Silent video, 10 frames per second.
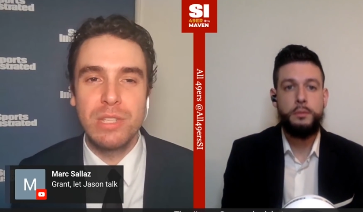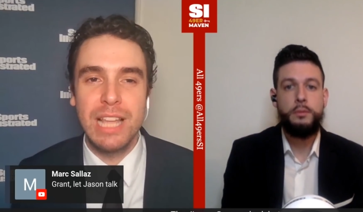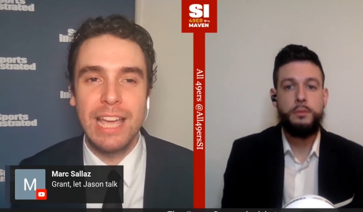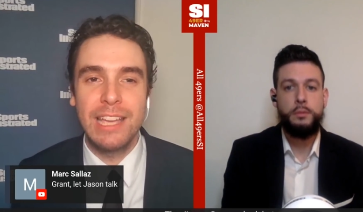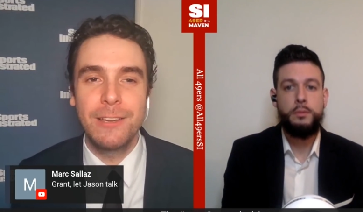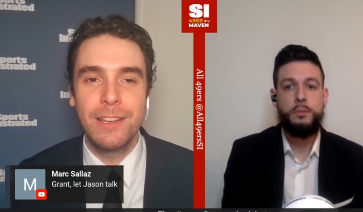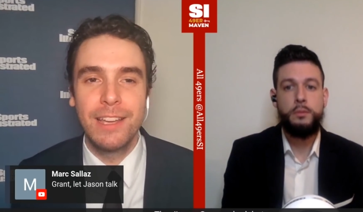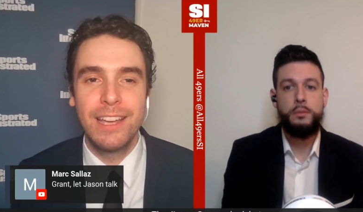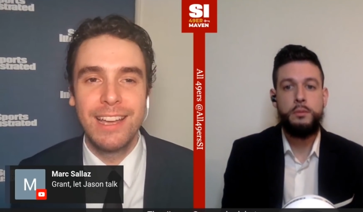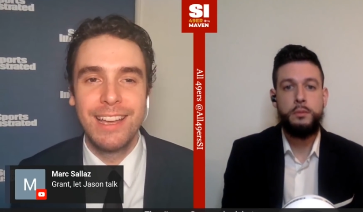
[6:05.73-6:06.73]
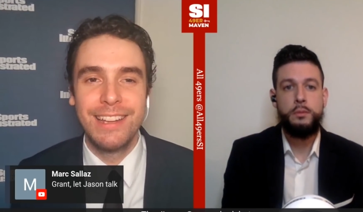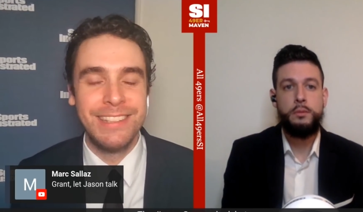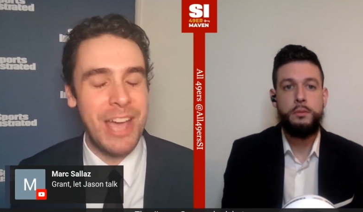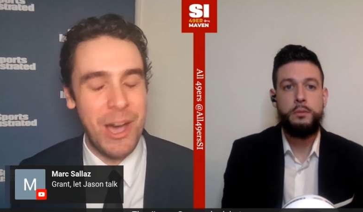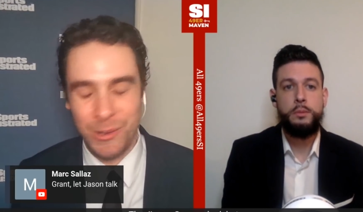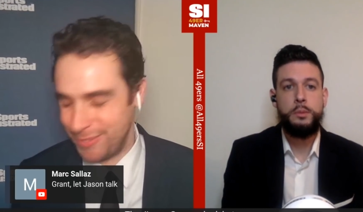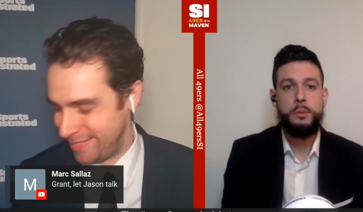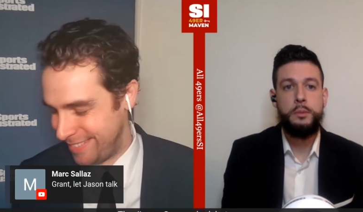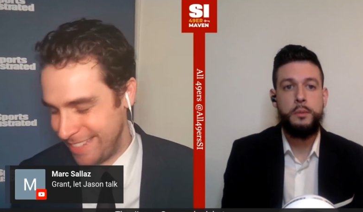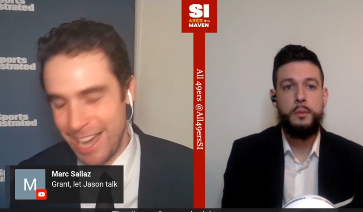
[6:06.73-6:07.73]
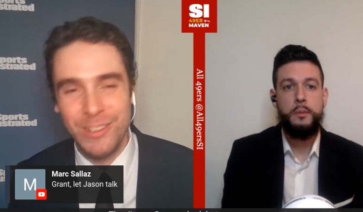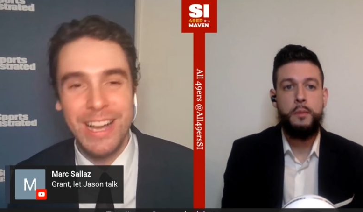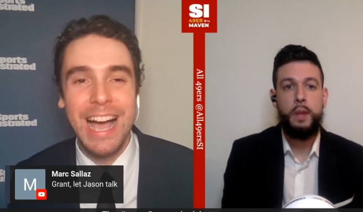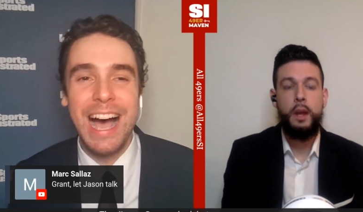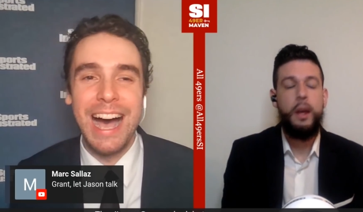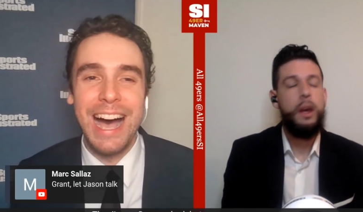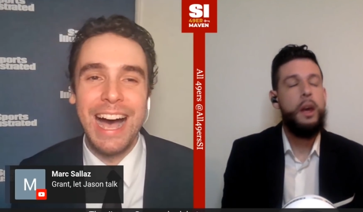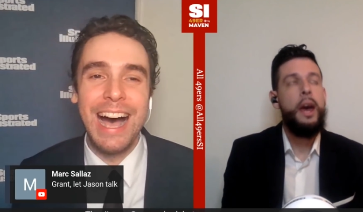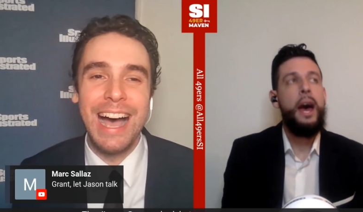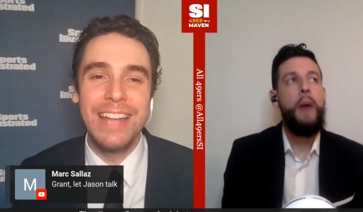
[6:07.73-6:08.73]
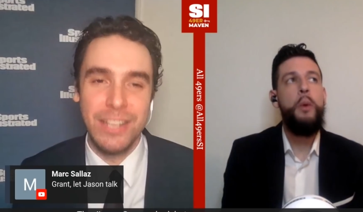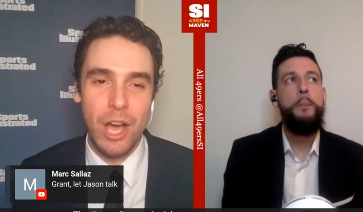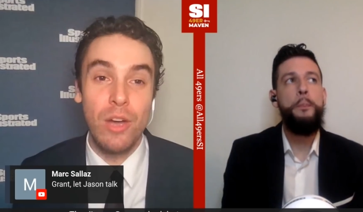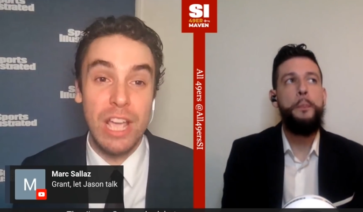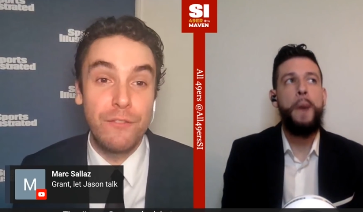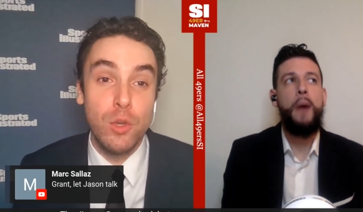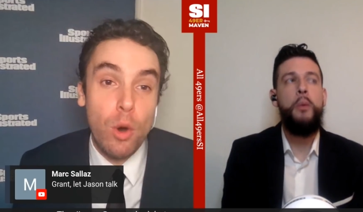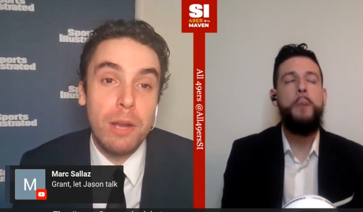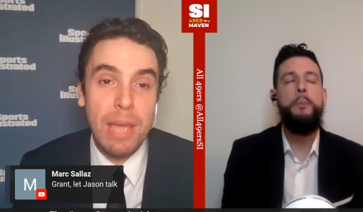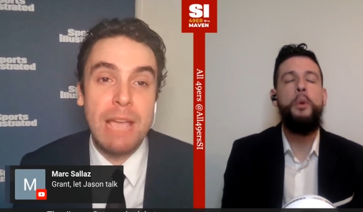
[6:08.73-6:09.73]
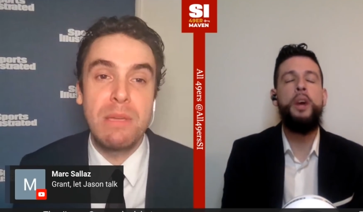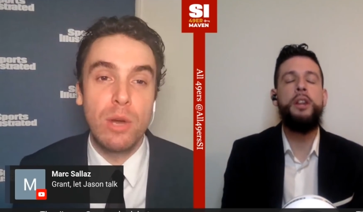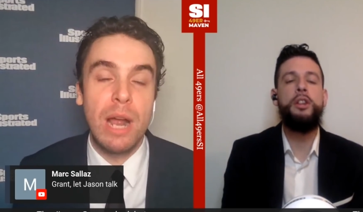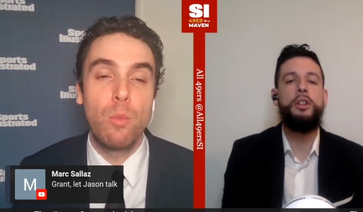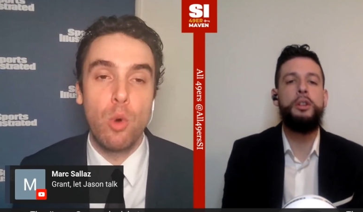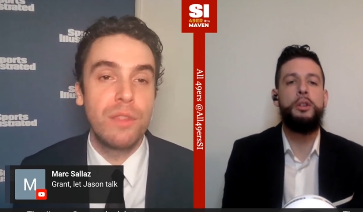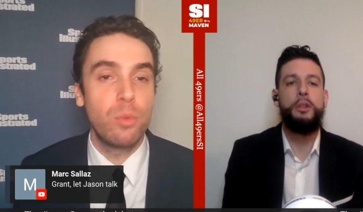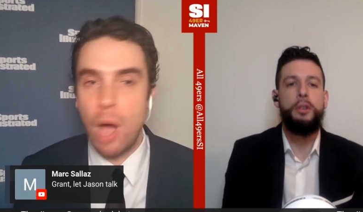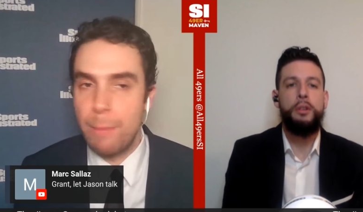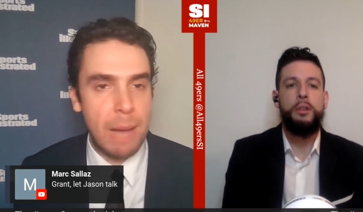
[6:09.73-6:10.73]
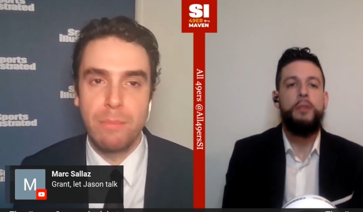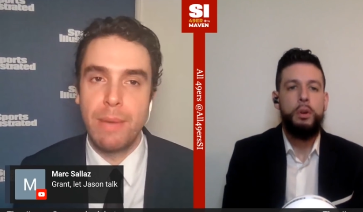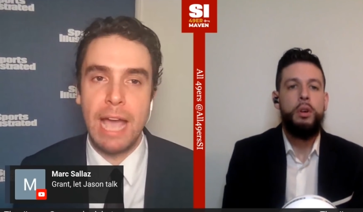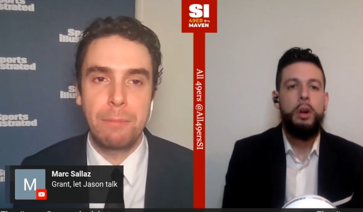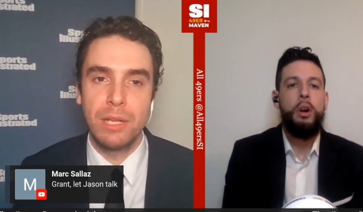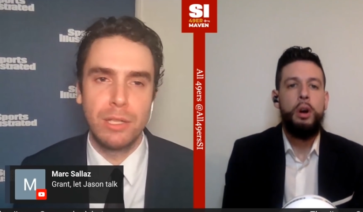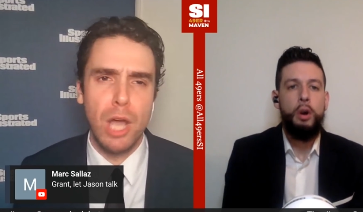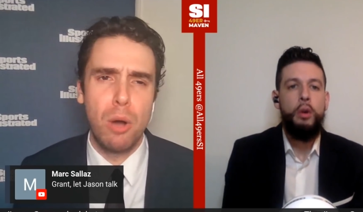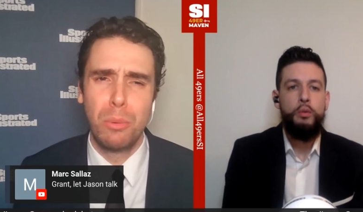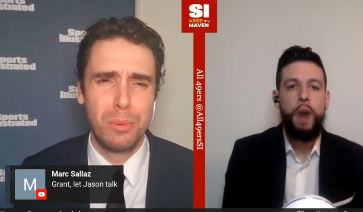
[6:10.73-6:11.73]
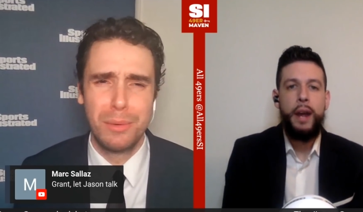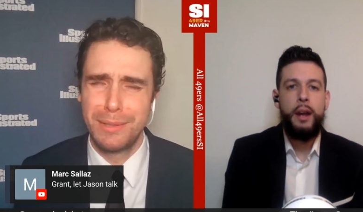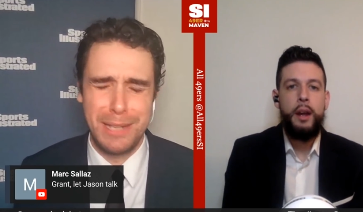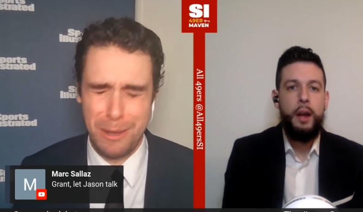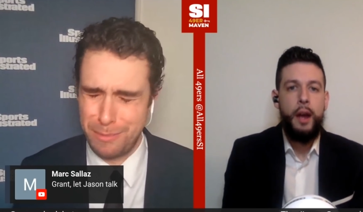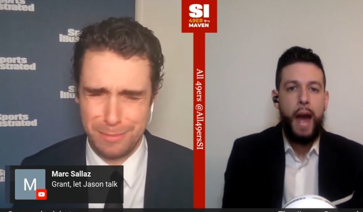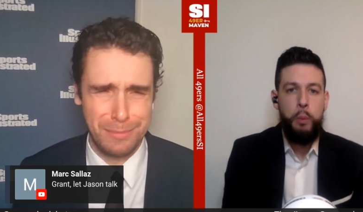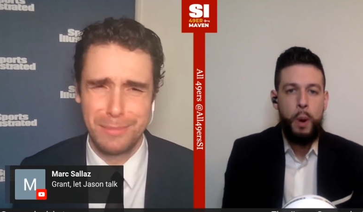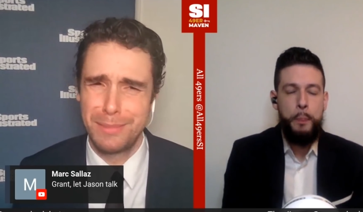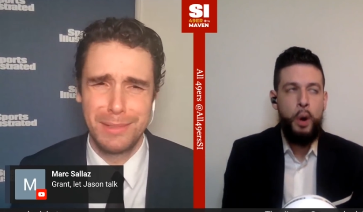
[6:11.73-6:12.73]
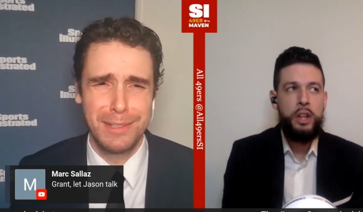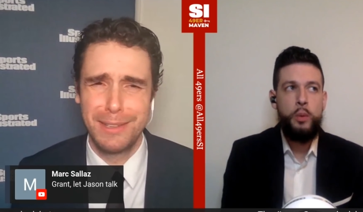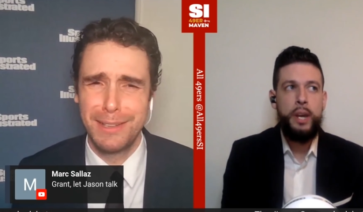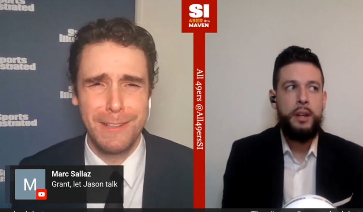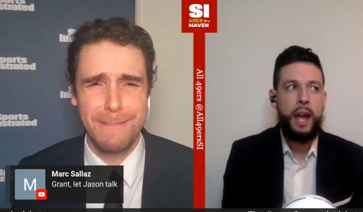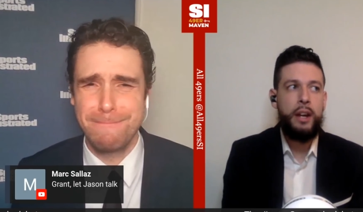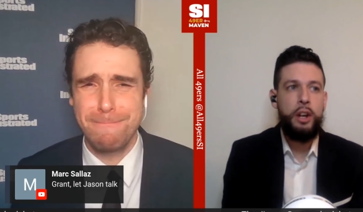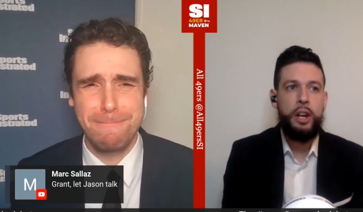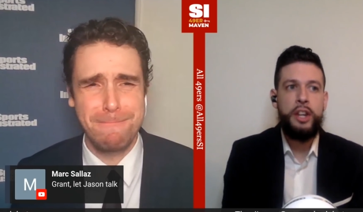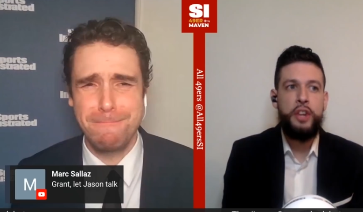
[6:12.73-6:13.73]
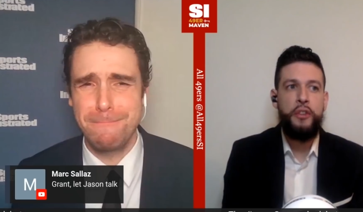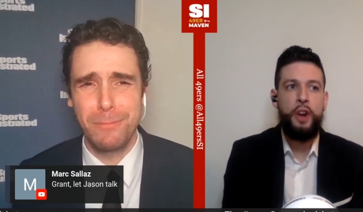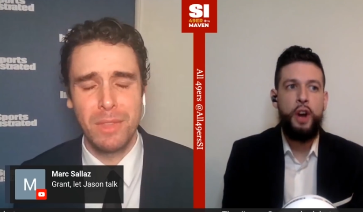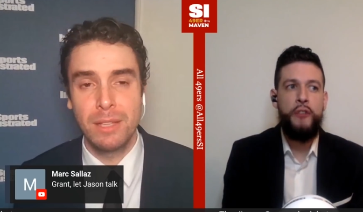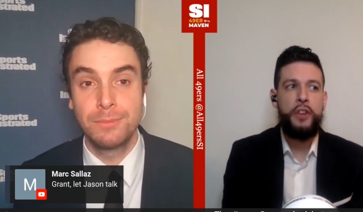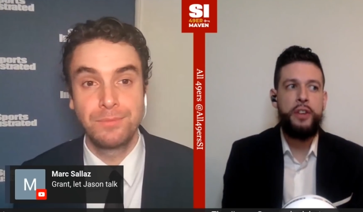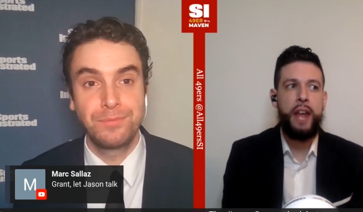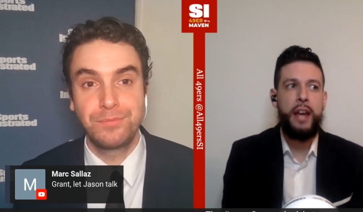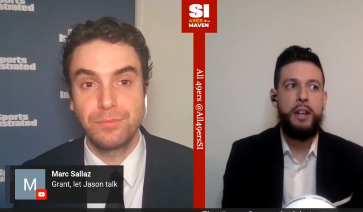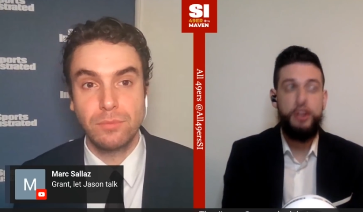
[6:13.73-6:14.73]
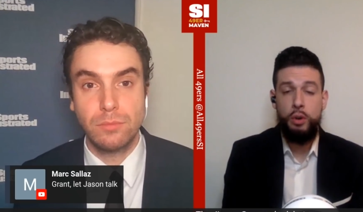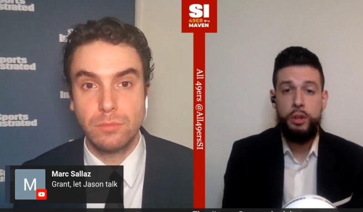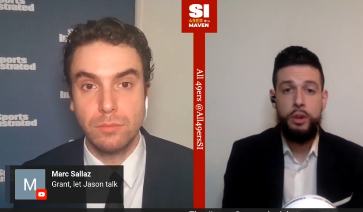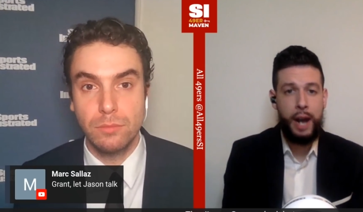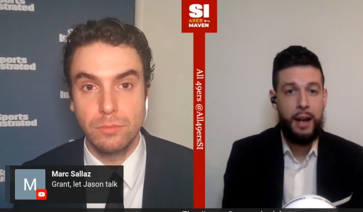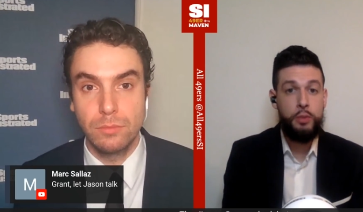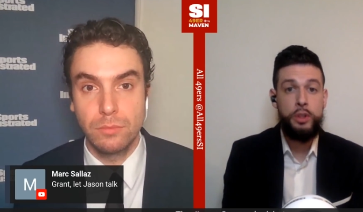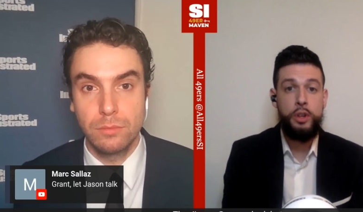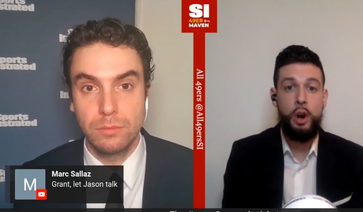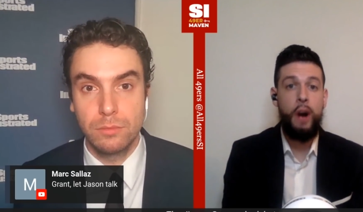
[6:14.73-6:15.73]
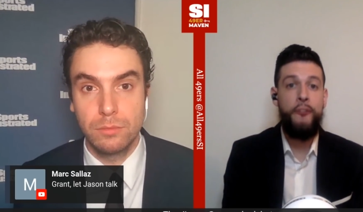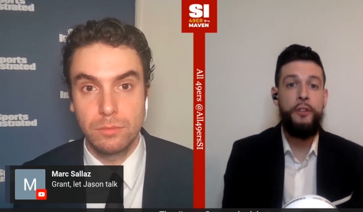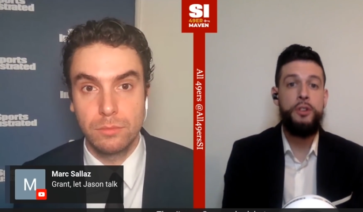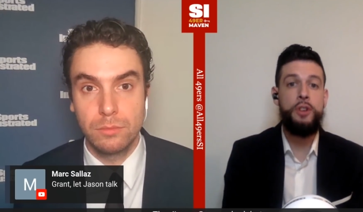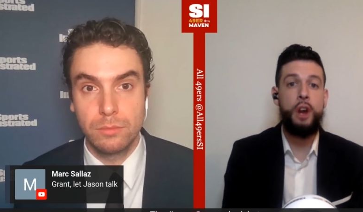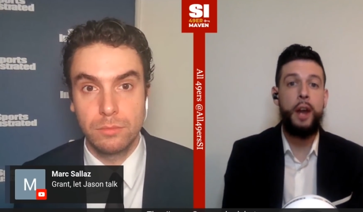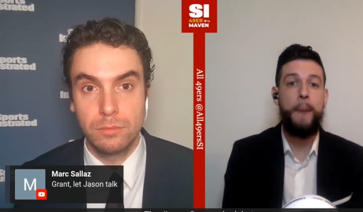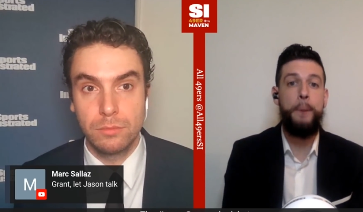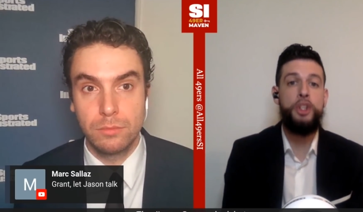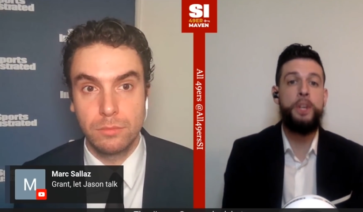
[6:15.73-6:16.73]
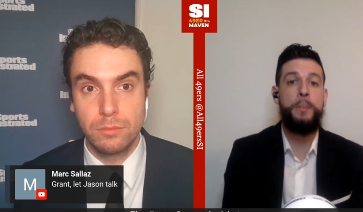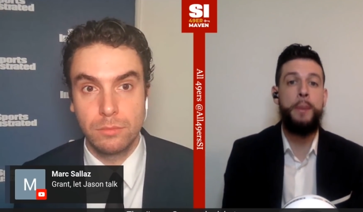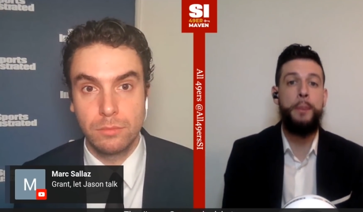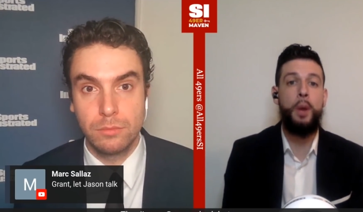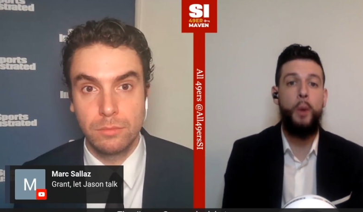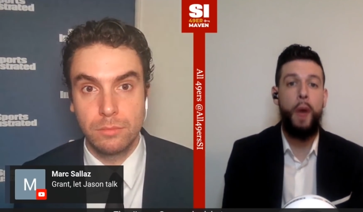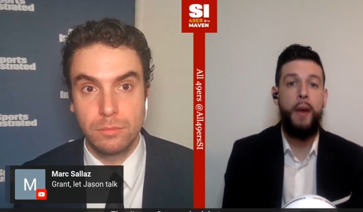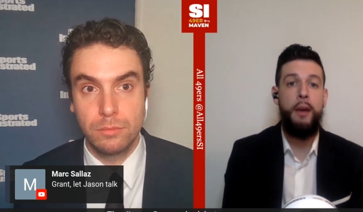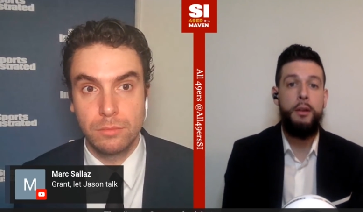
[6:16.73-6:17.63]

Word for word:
Speaker 1: was like, "No, no, uh, no. If At you want to pay me what I'm worth, I'm coming back. But no.
Speaker 2: Right. At what point do we like look at this front office and like, dude, you guys with your offers are like pushing people away.